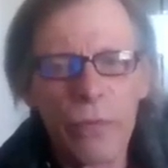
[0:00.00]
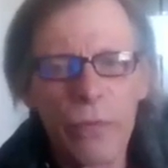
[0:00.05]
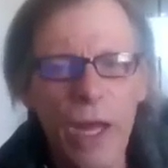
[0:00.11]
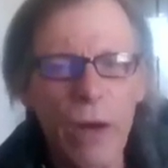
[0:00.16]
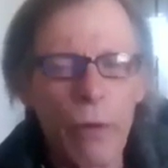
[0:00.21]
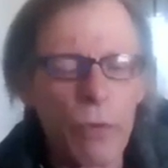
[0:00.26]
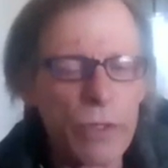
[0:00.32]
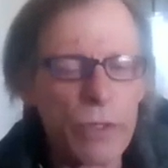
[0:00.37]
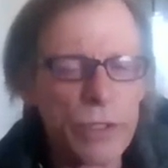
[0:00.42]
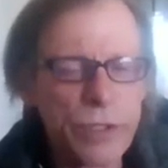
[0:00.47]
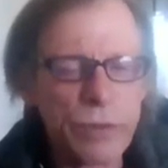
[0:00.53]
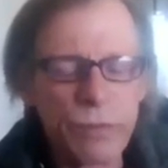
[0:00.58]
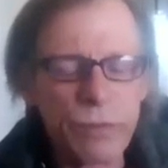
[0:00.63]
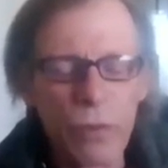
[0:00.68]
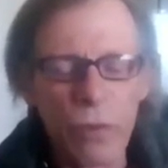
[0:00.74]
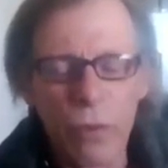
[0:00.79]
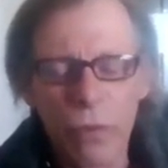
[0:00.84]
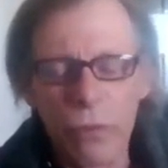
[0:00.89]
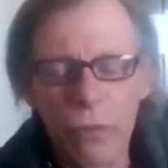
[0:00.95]
that was
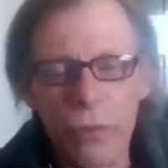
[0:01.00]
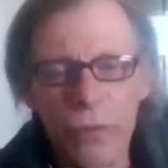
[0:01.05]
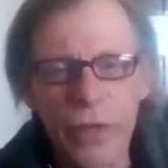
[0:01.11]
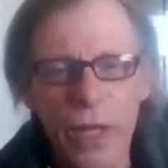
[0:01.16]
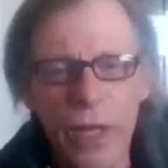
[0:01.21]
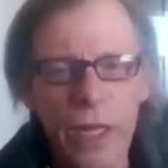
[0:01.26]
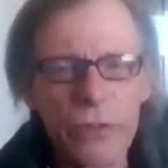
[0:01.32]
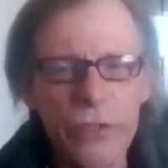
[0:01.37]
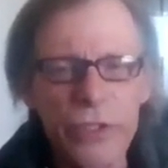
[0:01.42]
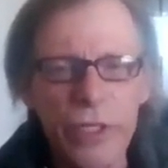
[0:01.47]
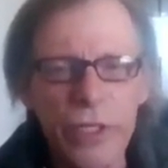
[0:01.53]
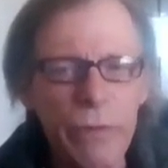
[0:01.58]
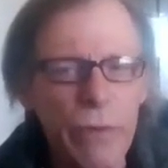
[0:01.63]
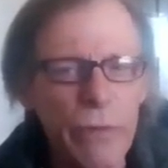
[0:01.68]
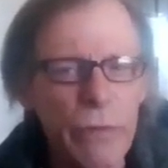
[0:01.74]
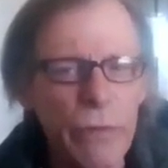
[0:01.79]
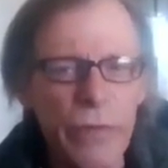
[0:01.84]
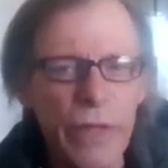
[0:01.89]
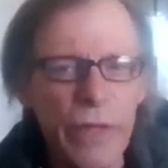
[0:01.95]
the energy
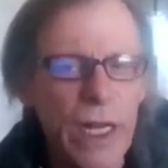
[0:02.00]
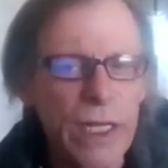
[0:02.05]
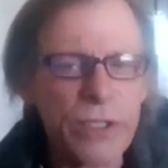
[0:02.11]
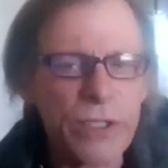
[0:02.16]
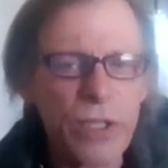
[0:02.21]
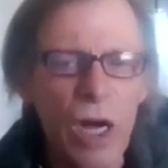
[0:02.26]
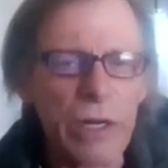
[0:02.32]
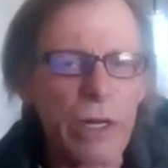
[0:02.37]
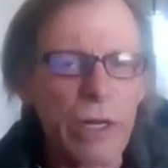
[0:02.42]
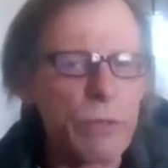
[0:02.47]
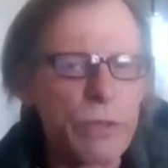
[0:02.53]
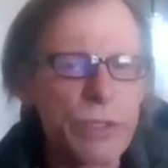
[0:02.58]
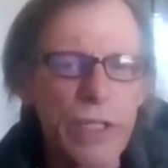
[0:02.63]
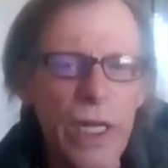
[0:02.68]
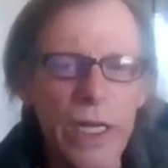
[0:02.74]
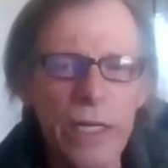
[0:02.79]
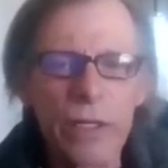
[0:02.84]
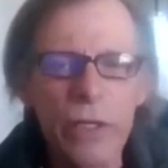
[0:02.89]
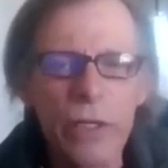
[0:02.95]
that I saw. And it was
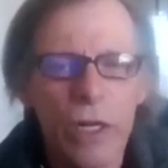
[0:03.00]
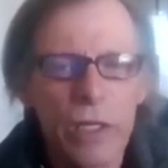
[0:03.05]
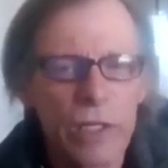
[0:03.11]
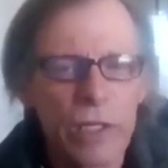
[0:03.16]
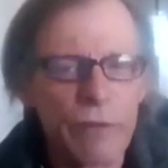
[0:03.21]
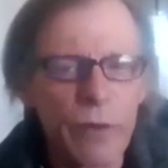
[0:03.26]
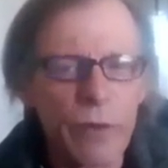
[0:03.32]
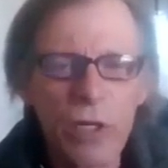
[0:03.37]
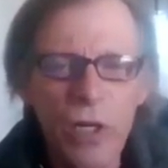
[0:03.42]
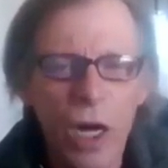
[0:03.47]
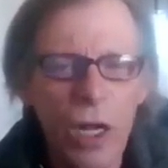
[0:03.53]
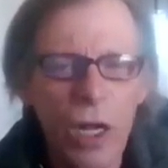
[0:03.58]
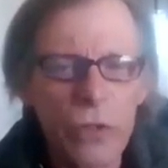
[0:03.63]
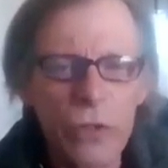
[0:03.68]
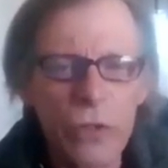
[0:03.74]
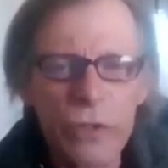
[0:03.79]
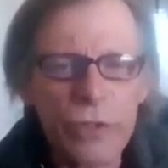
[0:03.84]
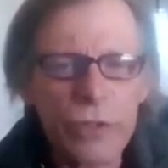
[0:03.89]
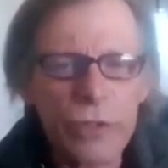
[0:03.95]
like different
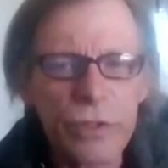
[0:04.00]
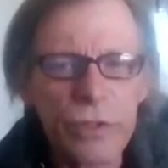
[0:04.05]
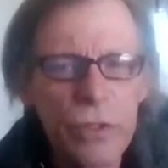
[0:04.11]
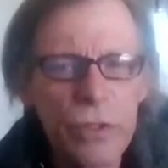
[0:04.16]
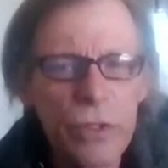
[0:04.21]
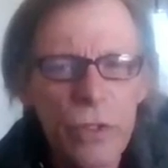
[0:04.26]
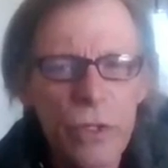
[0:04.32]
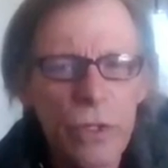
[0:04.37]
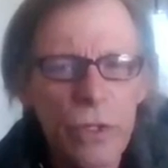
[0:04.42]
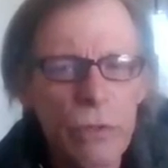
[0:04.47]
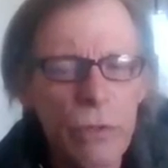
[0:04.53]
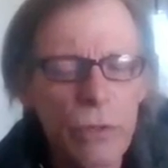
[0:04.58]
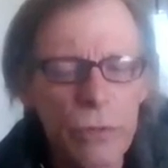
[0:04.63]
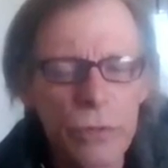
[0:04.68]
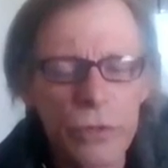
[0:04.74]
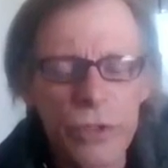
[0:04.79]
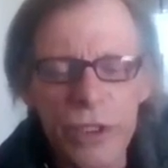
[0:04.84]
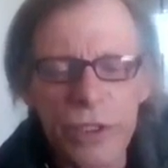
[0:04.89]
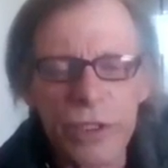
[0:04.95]
colors,
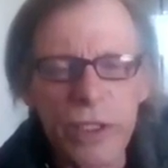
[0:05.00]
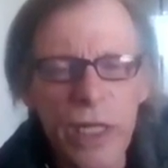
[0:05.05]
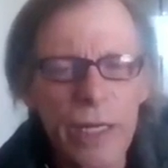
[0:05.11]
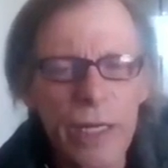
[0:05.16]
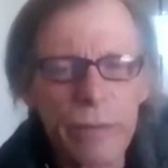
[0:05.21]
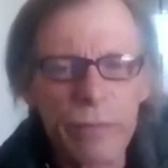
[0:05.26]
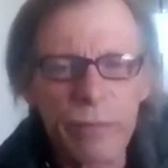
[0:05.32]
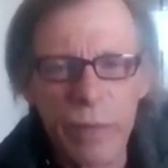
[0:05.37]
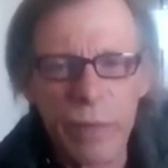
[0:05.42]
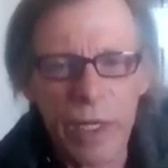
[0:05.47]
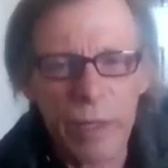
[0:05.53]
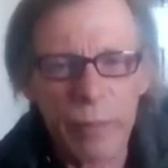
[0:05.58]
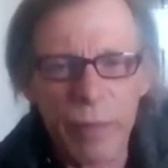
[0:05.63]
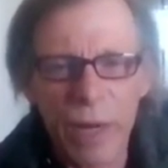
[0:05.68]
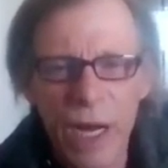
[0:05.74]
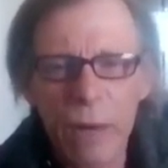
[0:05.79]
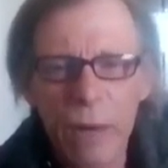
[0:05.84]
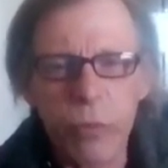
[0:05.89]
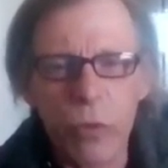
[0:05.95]
just like me
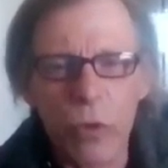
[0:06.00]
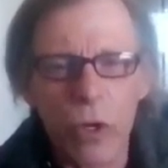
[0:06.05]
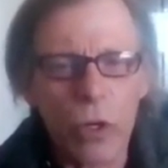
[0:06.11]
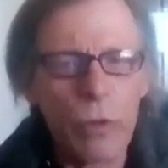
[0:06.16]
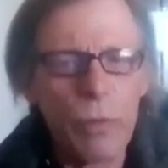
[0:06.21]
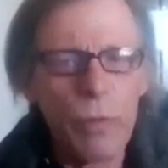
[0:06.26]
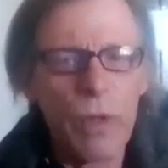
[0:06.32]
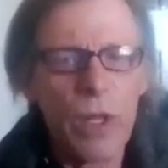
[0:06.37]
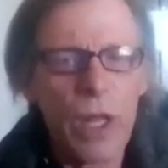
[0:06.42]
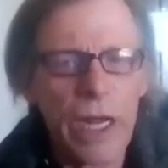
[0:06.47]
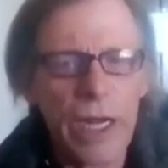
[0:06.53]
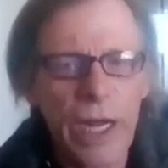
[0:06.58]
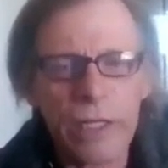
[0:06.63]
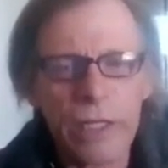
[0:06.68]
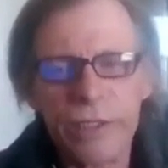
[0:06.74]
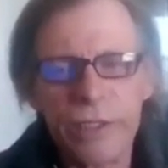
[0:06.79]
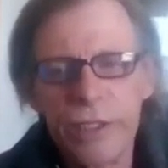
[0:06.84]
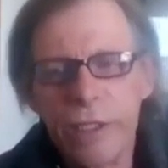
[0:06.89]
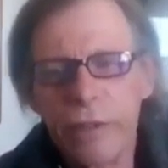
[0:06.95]
and Bob were. And I
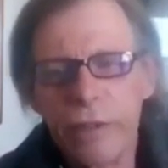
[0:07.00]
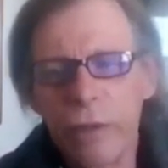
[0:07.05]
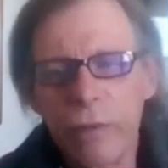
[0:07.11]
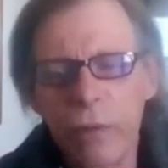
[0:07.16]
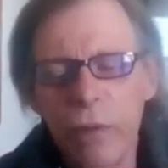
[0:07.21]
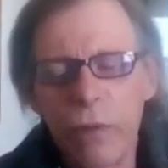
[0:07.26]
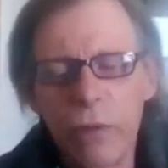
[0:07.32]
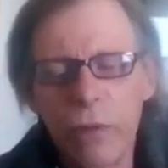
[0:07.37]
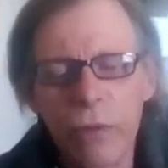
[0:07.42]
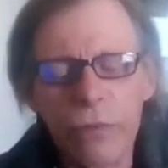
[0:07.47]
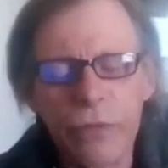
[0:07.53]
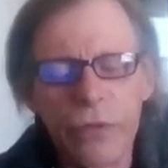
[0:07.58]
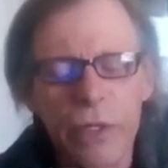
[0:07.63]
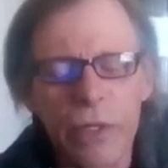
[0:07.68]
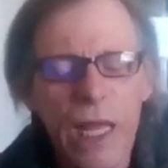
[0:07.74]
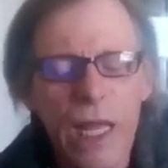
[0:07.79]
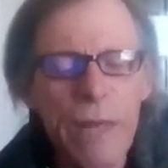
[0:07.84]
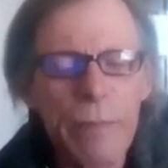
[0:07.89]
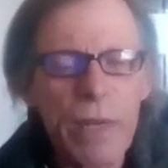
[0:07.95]
could see the
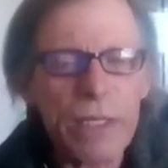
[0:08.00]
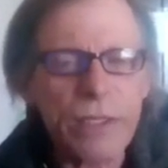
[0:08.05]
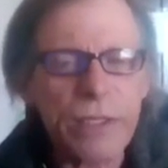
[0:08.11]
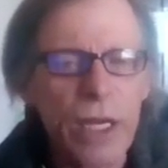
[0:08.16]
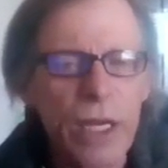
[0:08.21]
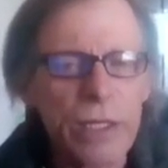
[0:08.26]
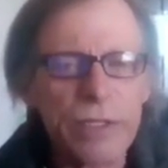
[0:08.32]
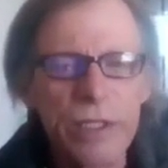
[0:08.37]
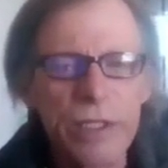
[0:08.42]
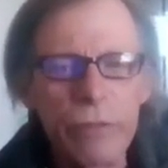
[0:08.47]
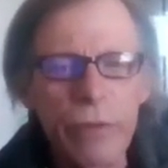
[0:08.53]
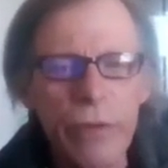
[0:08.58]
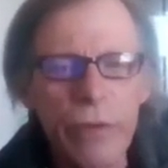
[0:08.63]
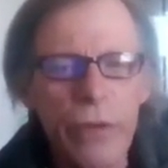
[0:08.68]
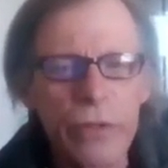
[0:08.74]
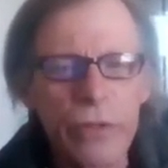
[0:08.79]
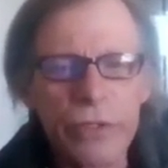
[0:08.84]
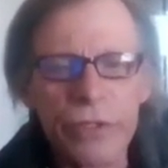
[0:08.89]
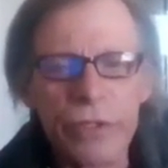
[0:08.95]
land masses. I could see
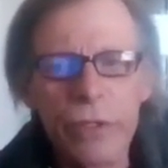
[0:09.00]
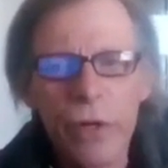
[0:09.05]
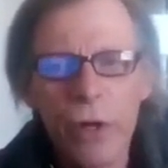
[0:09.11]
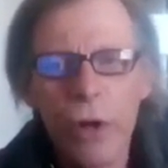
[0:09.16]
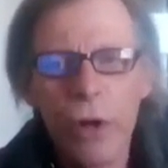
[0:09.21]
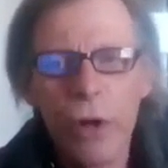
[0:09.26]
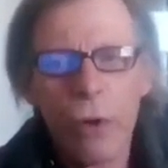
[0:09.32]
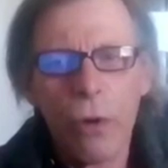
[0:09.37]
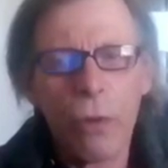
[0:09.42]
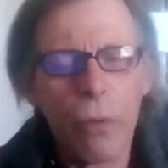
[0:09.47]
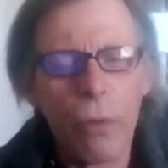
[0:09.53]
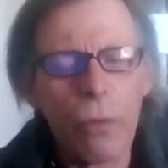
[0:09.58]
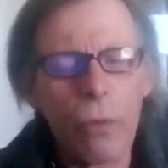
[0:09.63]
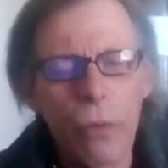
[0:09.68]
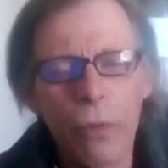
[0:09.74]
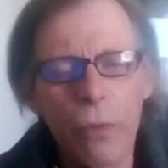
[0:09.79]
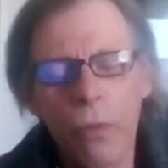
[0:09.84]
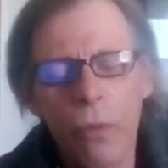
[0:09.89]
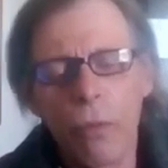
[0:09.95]

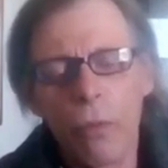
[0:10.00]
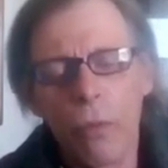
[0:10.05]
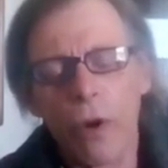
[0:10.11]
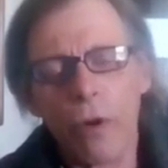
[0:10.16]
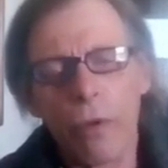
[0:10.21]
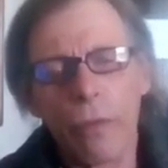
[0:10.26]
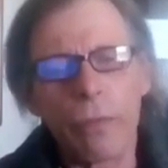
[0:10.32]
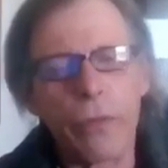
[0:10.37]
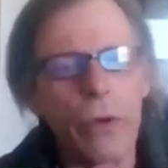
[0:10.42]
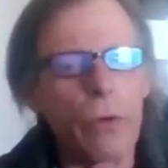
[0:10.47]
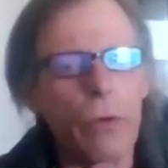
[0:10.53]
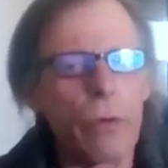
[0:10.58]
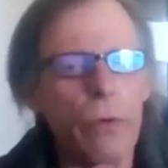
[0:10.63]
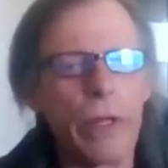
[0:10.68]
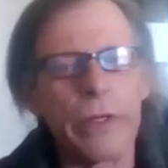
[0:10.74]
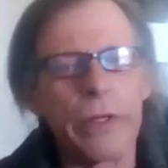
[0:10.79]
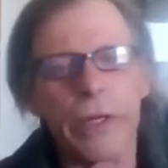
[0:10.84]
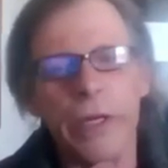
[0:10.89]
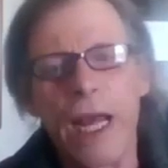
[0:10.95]
where they're
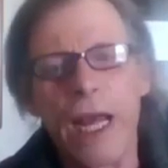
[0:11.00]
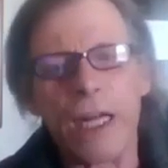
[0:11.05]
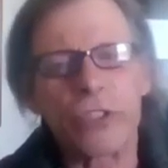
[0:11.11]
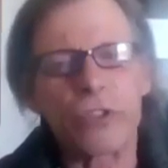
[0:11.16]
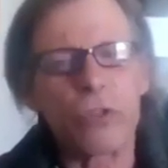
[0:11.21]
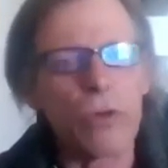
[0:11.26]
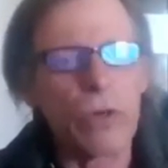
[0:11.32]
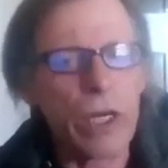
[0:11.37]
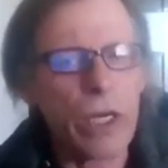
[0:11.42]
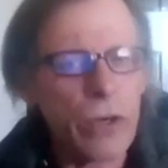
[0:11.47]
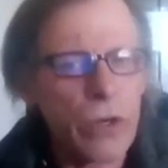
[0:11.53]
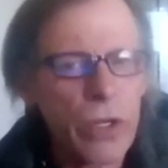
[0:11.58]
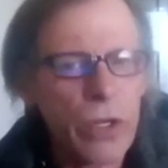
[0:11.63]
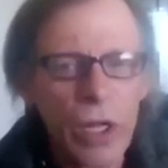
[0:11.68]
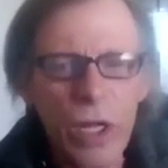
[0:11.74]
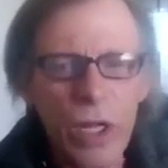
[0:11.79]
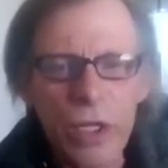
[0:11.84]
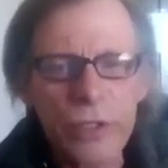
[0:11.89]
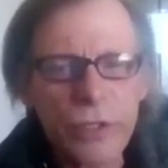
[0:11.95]
in the natural
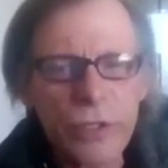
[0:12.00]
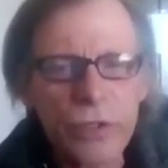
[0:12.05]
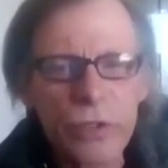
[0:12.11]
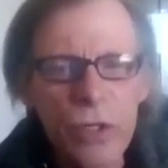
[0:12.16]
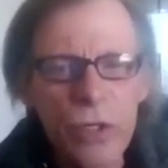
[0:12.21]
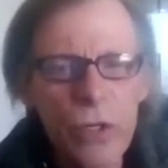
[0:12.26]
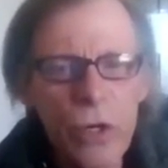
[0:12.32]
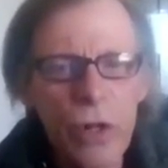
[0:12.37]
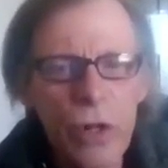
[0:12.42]
areas.